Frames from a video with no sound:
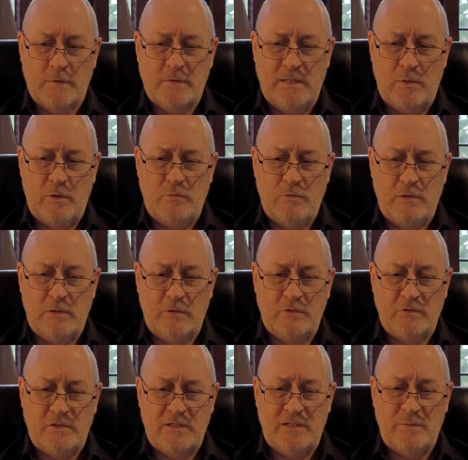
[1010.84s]
Now I
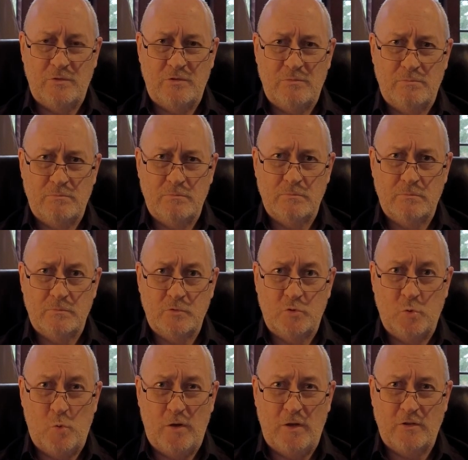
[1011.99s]
realised that he was
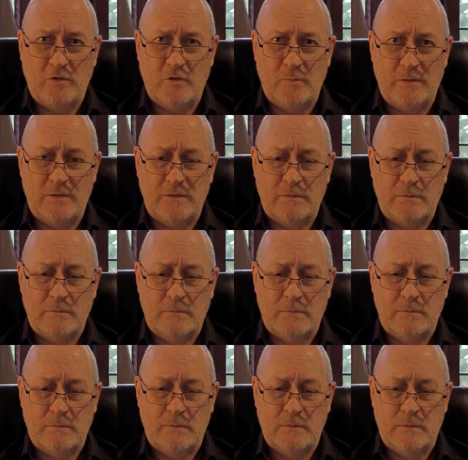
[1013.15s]
talking to me,
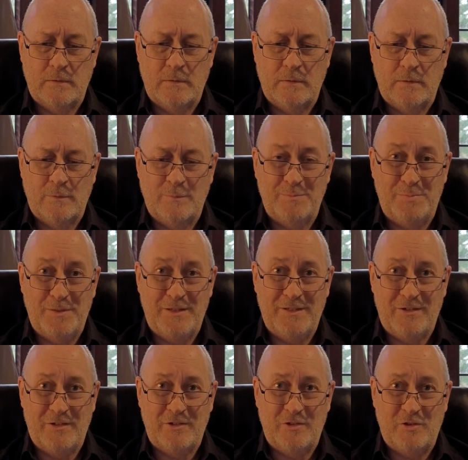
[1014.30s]
but
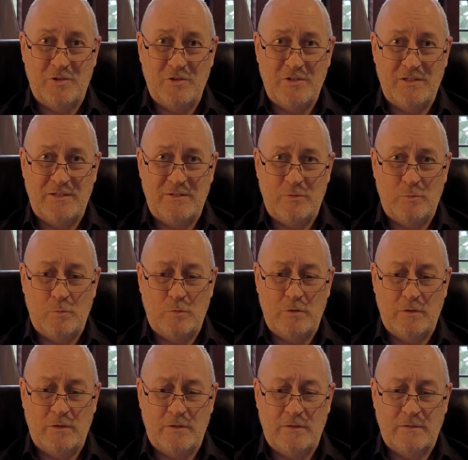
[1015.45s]
I couldn't hear a
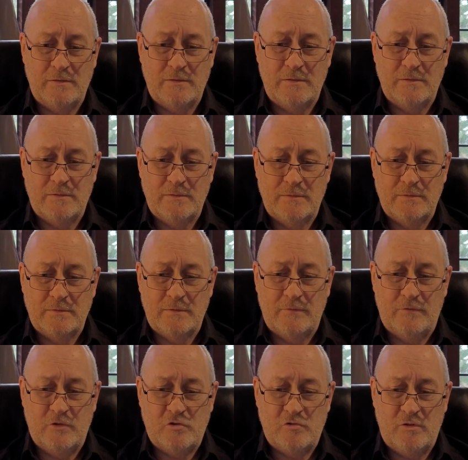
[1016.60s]
word,
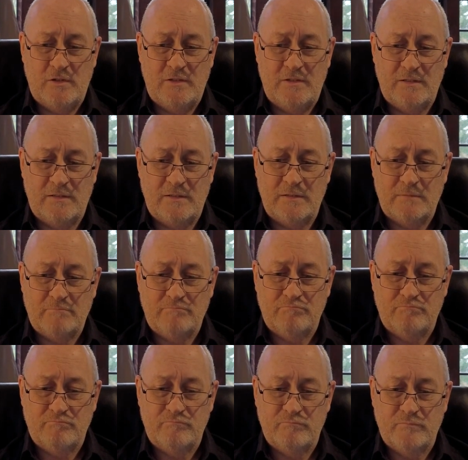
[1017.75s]
frustratingly.
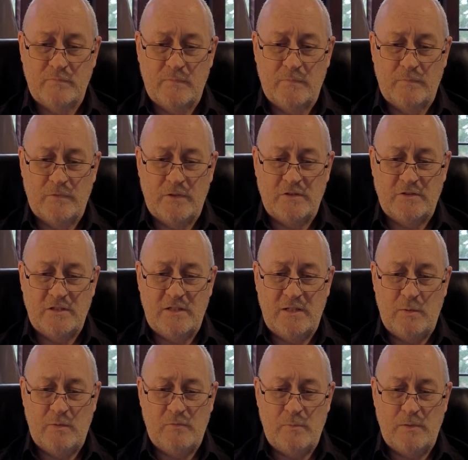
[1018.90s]
This did,
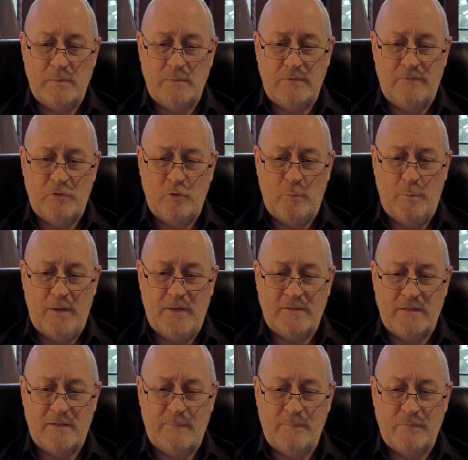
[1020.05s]
however, make me feel
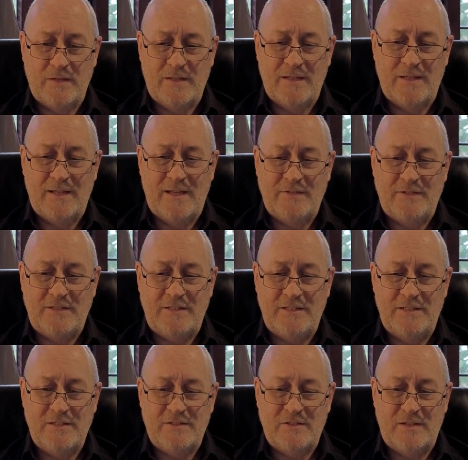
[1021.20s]
better, as he
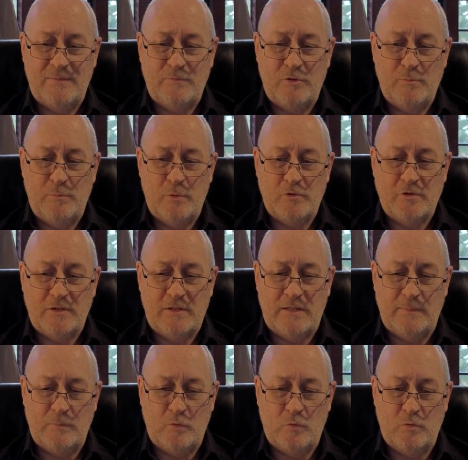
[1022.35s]
didn't seem robotic
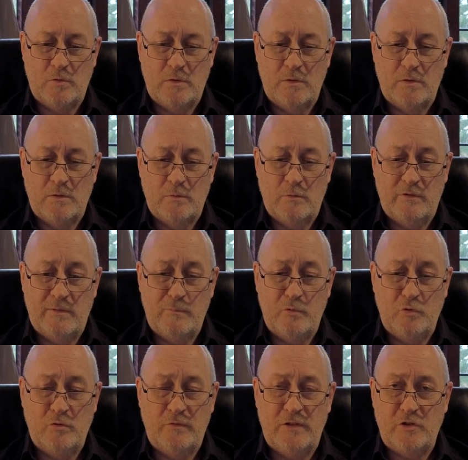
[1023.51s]
anymore, with a
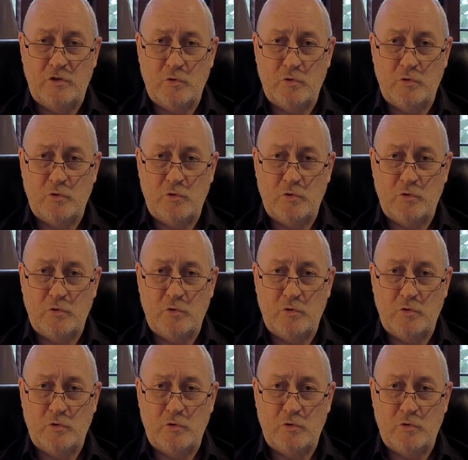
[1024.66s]
moving